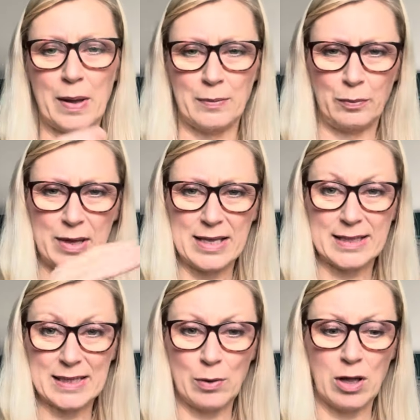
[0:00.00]
wee in
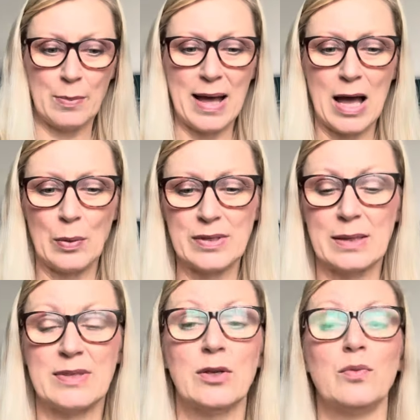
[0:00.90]
small amounts.
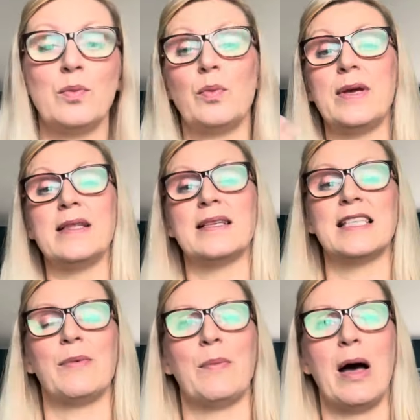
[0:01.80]
I'm still weeing the
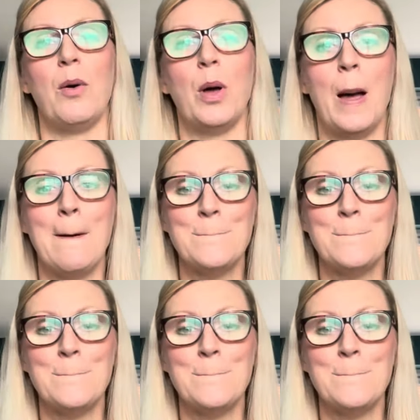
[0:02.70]
same amount,